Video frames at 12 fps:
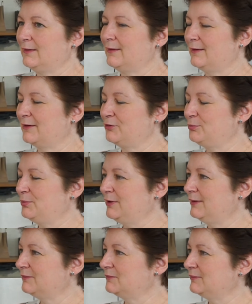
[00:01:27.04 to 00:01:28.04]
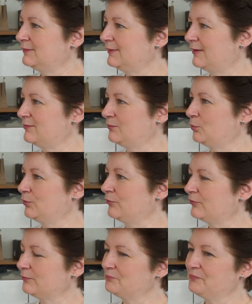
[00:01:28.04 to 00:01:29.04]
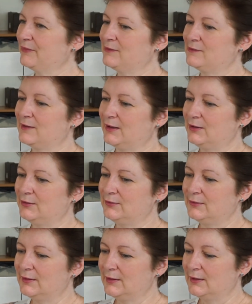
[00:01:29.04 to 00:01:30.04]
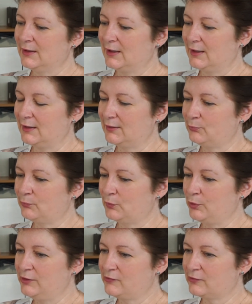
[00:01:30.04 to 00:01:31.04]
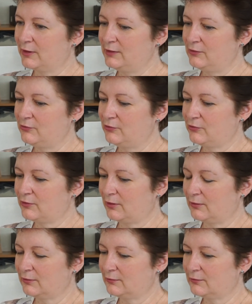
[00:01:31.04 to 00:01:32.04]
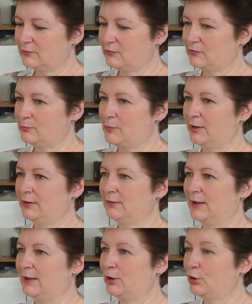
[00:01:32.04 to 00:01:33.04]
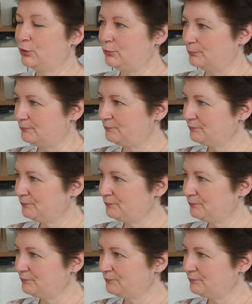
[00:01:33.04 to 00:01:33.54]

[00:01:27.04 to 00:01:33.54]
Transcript: life being as it was. So we decided to start Smile at Home.